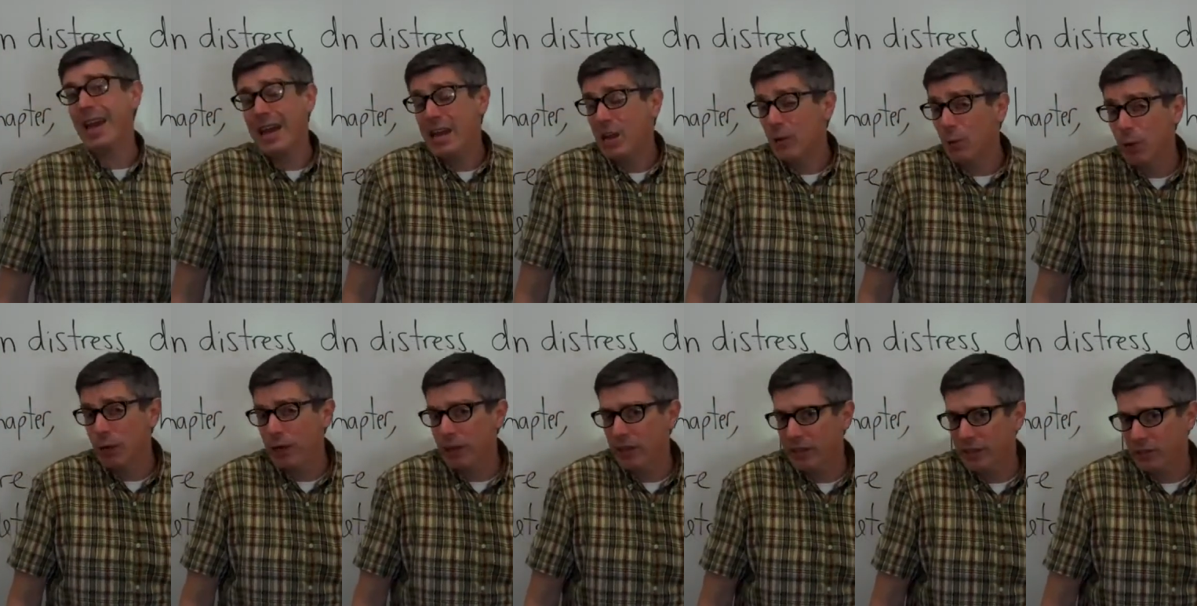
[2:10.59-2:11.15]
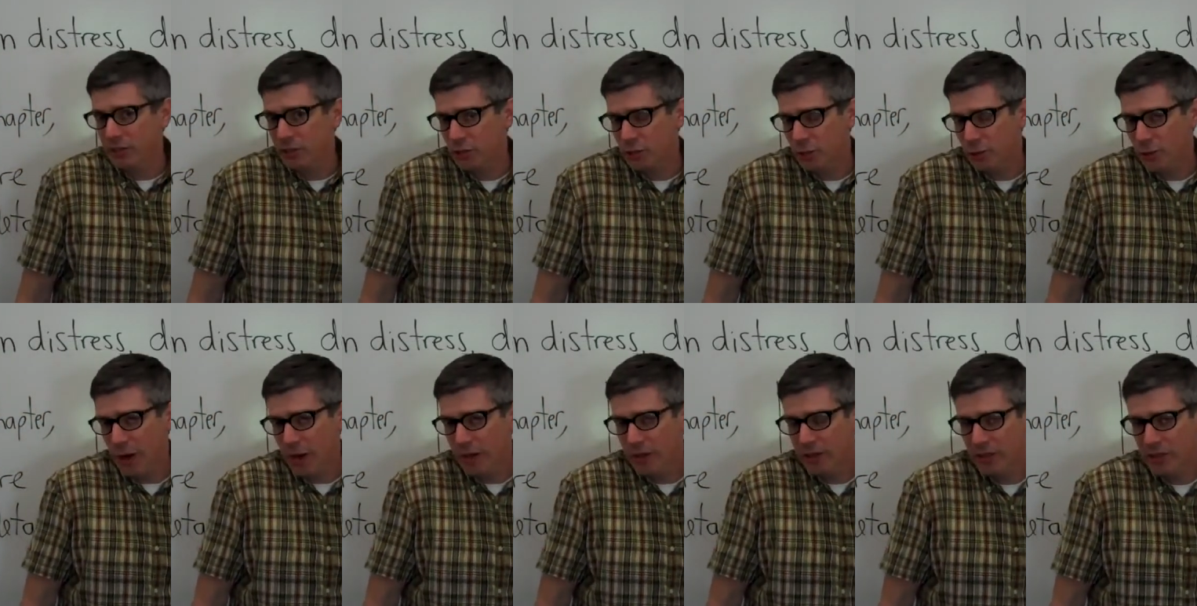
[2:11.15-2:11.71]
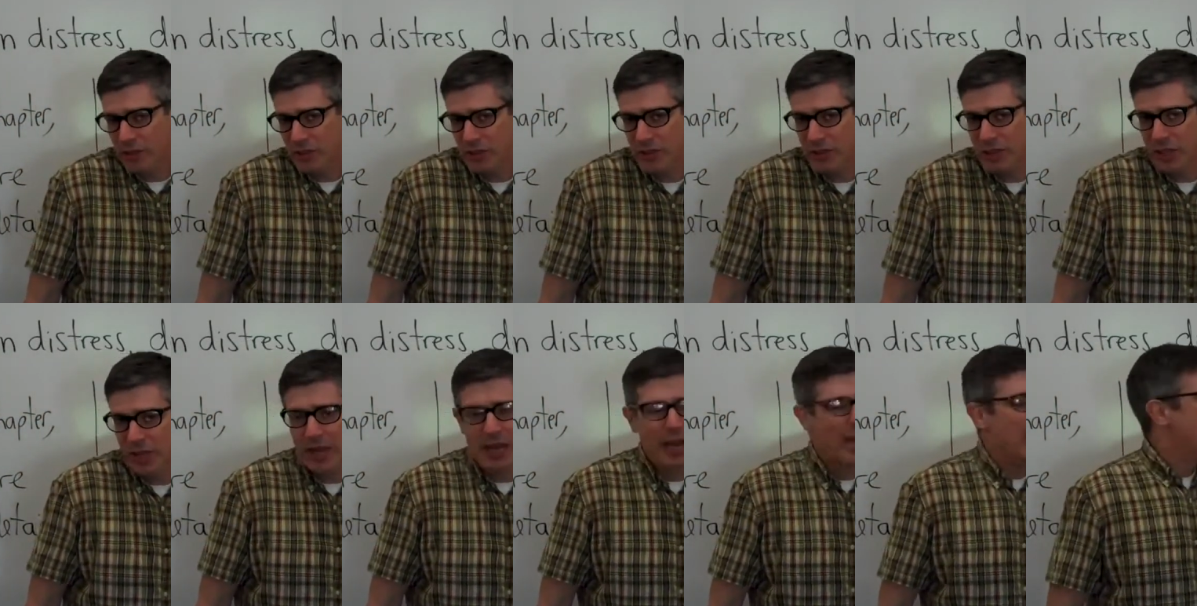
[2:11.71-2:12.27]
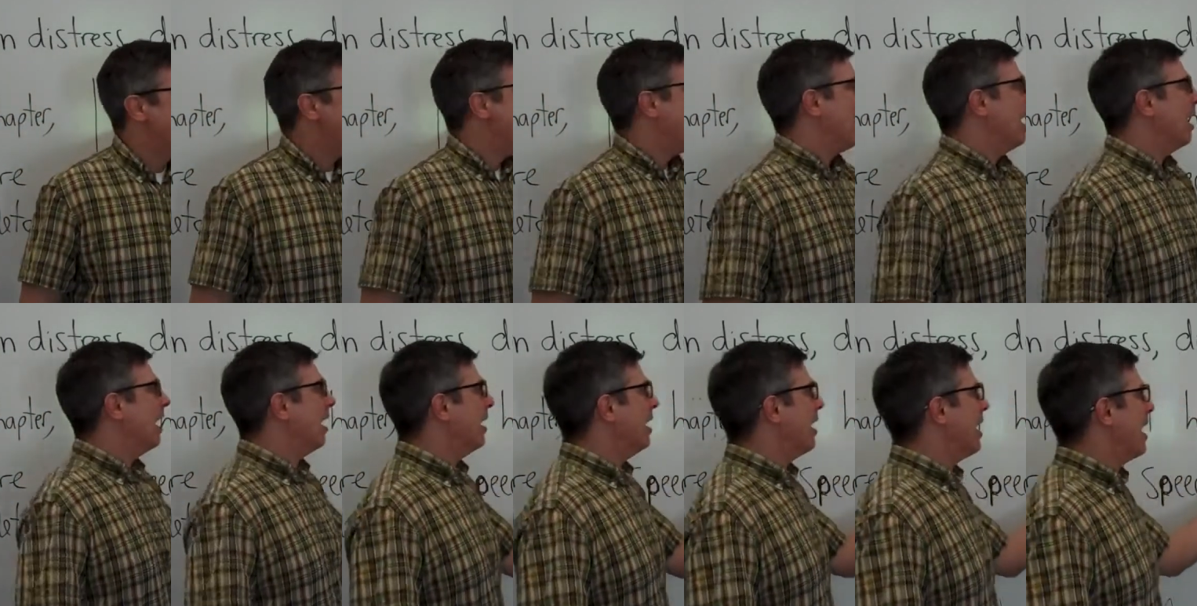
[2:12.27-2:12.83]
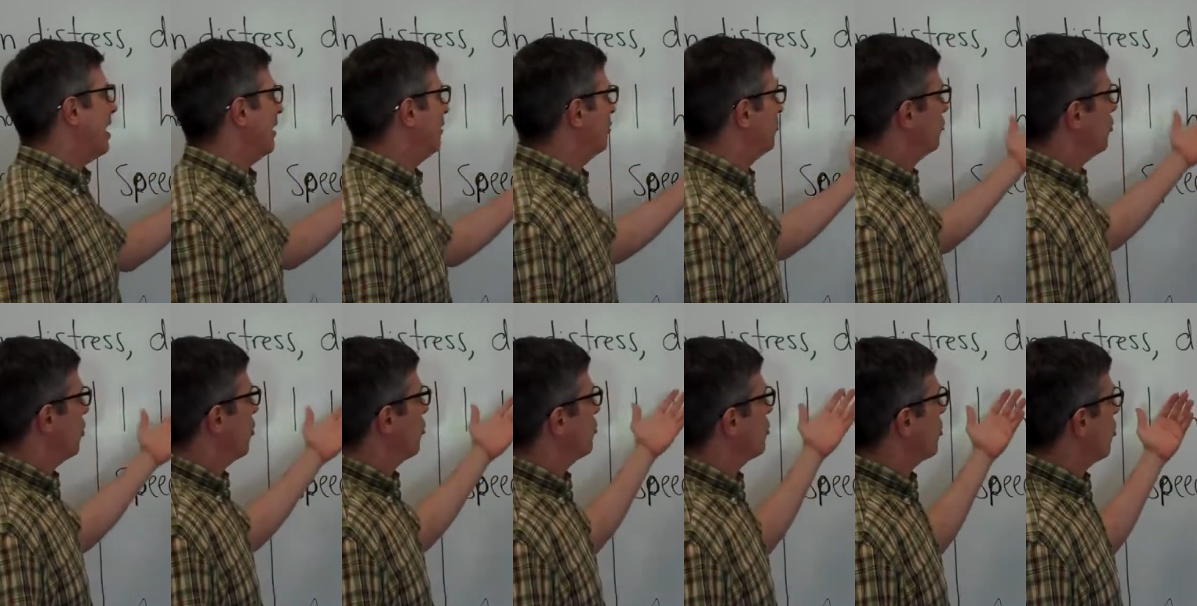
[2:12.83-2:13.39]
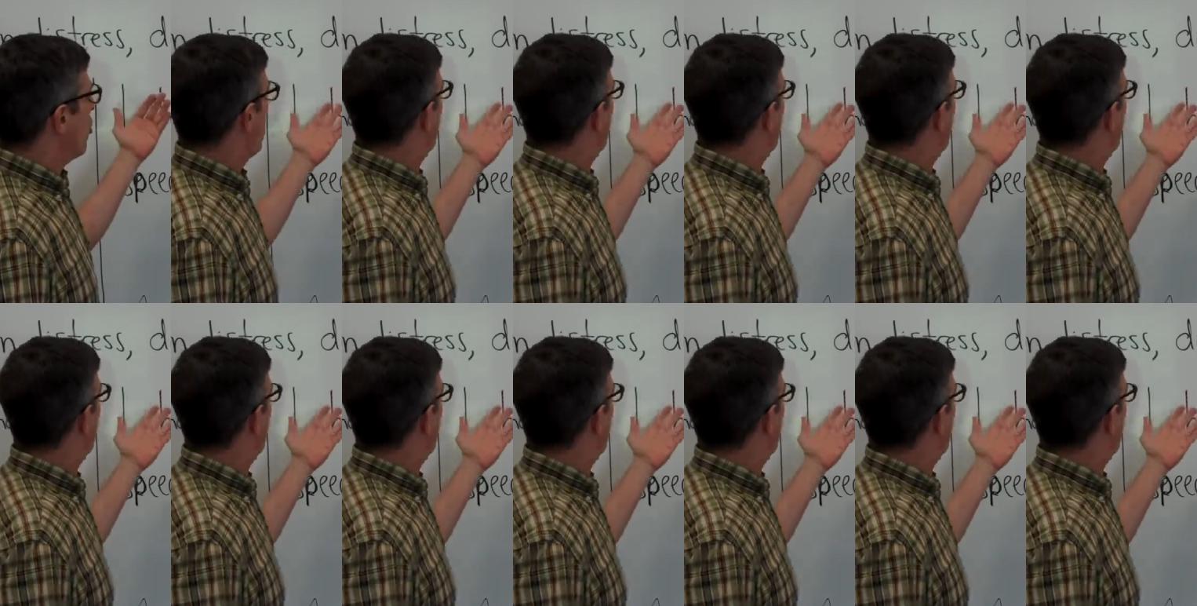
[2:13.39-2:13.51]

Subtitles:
anyone in distress. And so the